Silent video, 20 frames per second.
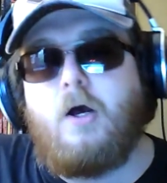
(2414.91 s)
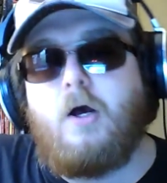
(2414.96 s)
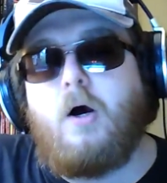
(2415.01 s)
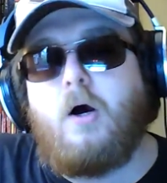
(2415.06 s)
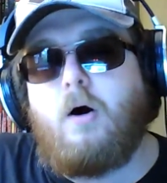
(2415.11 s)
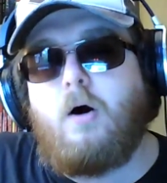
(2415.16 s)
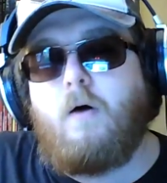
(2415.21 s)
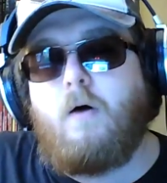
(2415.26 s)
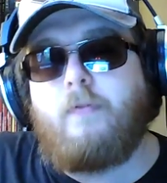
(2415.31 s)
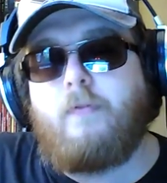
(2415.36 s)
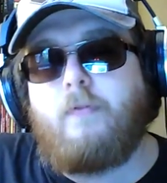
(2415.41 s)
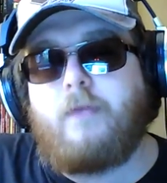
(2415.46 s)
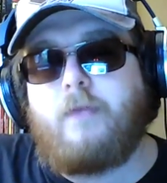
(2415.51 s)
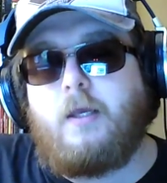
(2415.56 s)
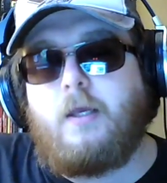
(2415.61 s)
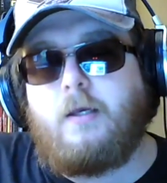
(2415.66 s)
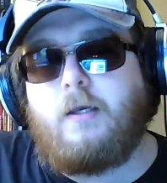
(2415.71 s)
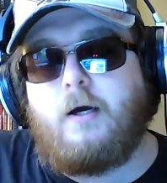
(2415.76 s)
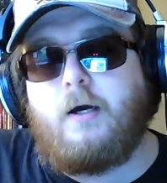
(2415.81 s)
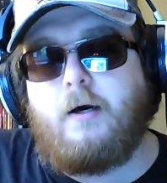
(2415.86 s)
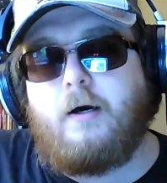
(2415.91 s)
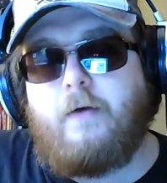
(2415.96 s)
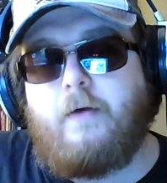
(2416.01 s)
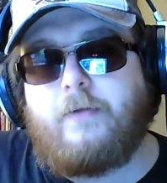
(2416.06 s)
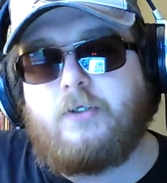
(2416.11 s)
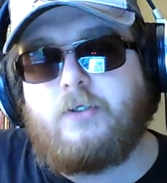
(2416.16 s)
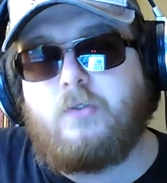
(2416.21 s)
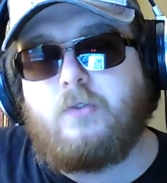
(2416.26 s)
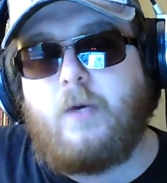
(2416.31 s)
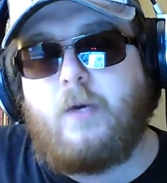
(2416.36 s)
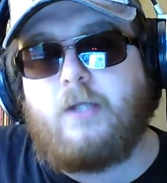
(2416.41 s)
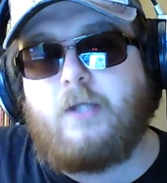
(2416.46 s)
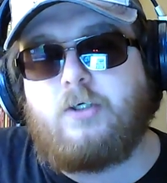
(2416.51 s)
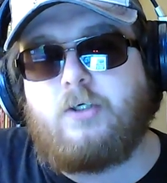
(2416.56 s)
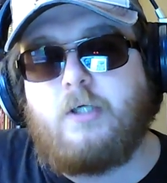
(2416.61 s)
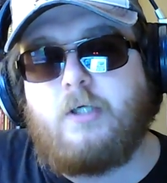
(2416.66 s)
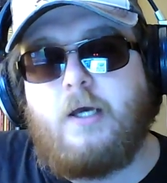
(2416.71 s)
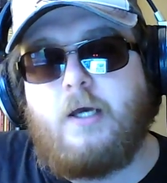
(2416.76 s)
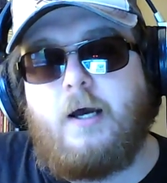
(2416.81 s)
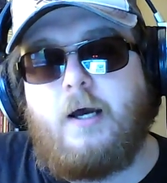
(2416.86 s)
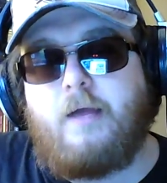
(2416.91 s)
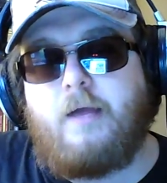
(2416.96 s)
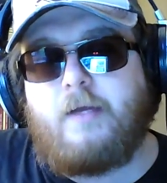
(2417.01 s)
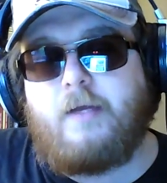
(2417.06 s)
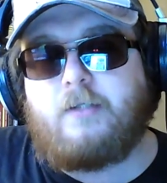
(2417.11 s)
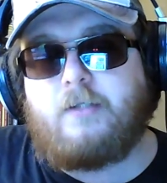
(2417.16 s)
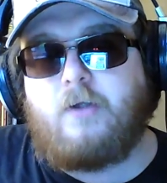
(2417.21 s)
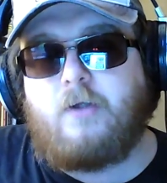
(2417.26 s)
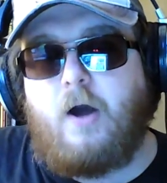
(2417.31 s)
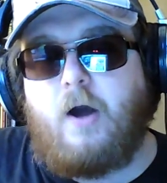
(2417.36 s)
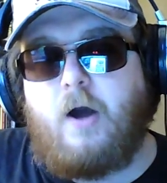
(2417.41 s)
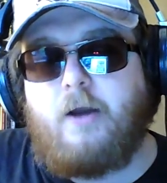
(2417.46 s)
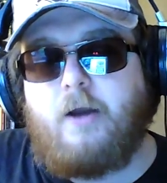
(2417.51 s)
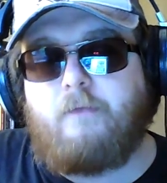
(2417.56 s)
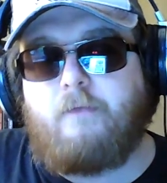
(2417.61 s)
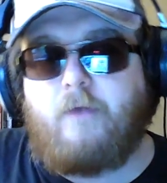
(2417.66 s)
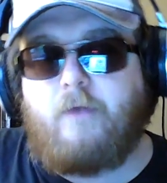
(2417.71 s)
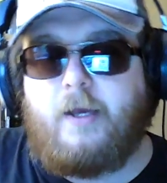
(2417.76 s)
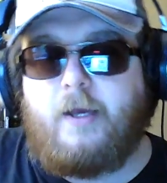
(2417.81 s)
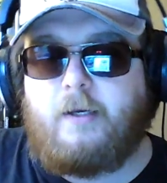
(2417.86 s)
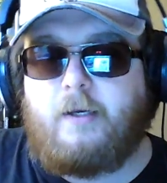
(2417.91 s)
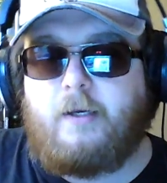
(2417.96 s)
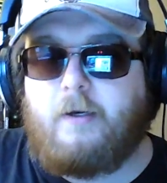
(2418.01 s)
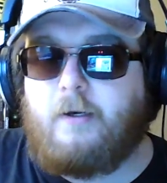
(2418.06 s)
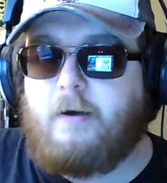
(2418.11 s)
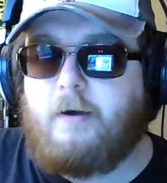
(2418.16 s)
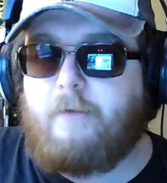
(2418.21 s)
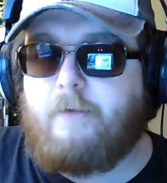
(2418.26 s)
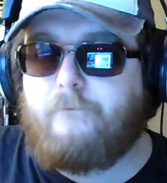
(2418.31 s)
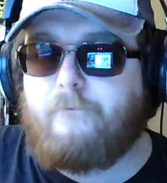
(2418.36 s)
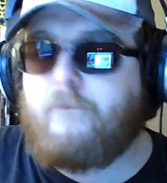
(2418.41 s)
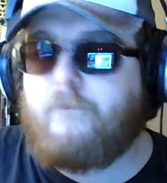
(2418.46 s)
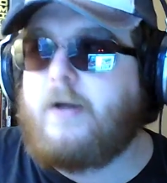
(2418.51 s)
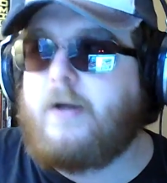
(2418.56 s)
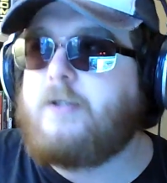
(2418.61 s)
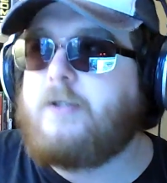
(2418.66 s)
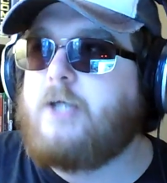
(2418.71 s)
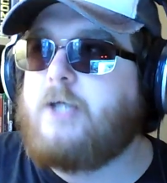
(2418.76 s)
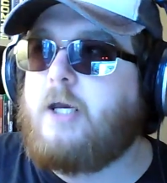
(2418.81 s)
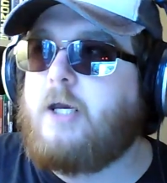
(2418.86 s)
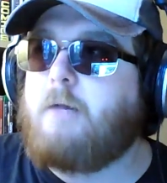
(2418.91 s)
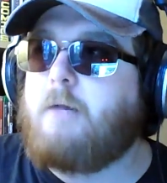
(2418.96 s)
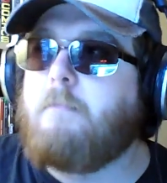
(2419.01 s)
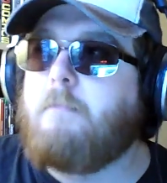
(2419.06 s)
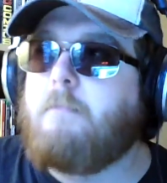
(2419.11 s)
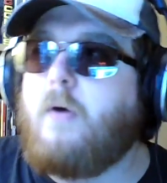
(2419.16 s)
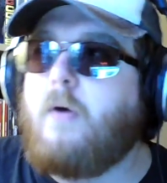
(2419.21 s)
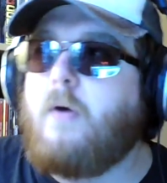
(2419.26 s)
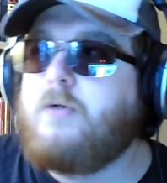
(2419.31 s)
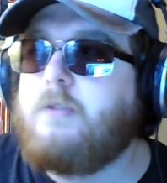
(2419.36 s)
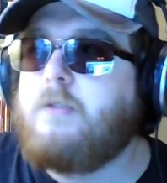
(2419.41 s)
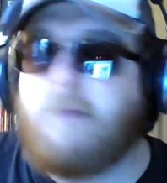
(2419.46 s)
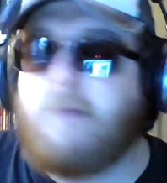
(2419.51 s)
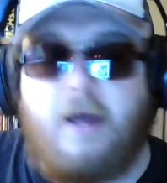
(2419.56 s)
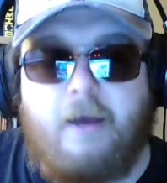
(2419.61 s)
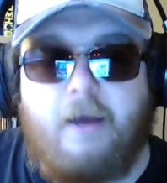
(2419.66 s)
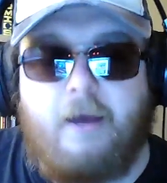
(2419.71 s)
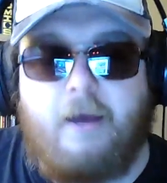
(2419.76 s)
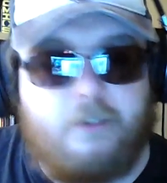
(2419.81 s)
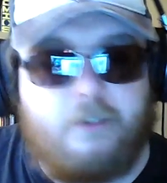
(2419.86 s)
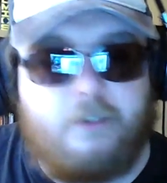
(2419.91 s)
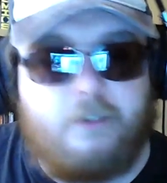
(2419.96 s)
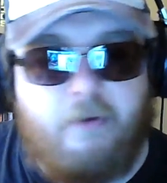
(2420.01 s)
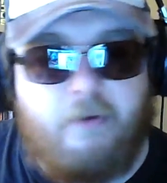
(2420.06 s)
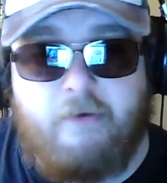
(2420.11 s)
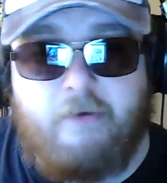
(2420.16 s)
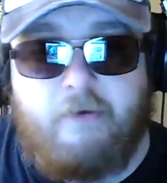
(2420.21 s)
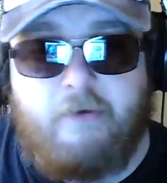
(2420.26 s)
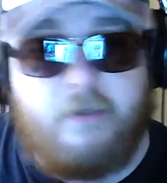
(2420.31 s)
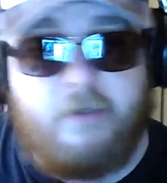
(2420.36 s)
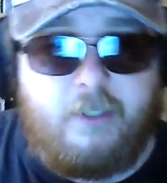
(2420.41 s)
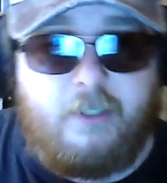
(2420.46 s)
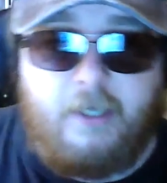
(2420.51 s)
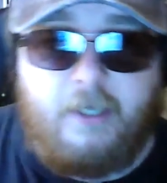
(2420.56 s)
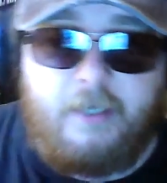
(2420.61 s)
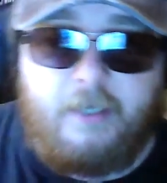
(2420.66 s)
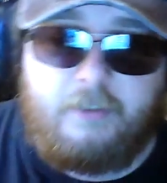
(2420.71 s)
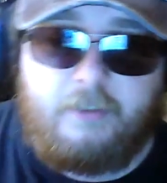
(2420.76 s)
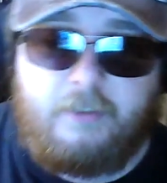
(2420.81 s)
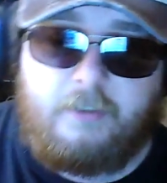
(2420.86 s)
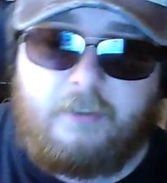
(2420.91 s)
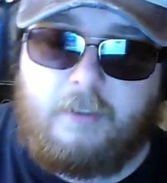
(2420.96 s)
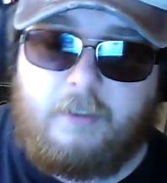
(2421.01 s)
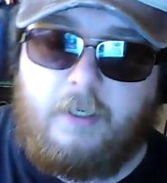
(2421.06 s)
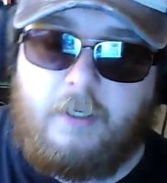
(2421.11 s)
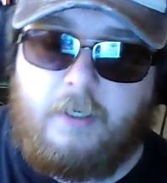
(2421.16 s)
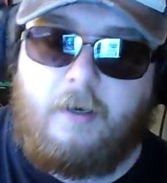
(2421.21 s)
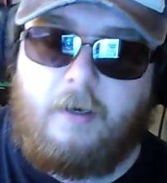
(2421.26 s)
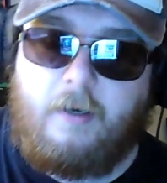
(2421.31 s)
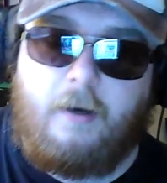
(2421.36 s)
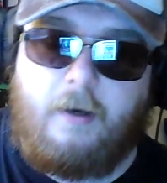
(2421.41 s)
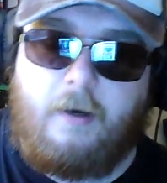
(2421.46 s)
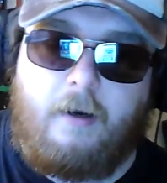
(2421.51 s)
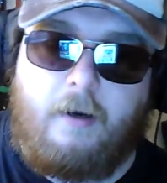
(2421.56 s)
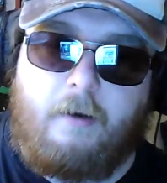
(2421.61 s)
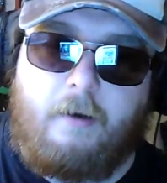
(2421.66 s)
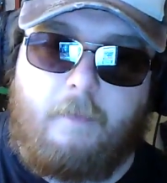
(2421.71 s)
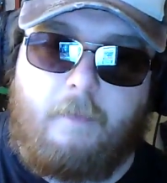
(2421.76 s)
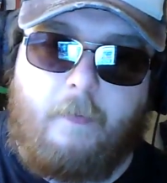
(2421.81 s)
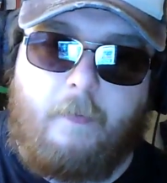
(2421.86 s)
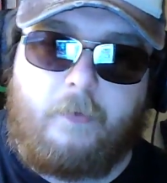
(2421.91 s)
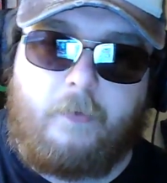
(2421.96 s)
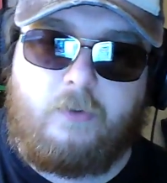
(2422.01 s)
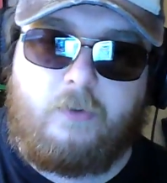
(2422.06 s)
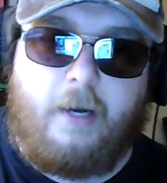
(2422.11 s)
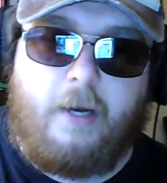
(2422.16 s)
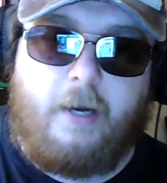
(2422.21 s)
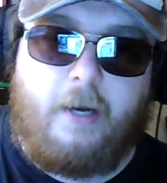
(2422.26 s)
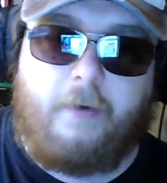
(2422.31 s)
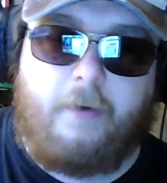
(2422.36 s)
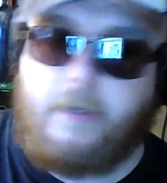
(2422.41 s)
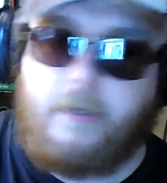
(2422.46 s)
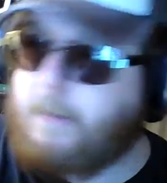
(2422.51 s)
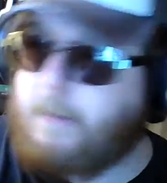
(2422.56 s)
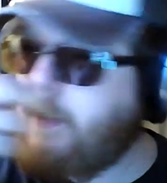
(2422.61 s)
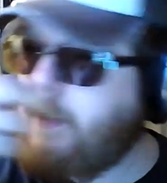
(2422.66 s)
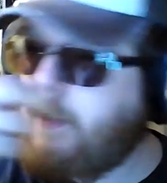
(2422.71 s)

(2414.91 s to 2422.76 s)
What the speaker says: on the Switch, and that's kind of like a frantic multiplayer experience, I guess. I'm not sure how it. I mean,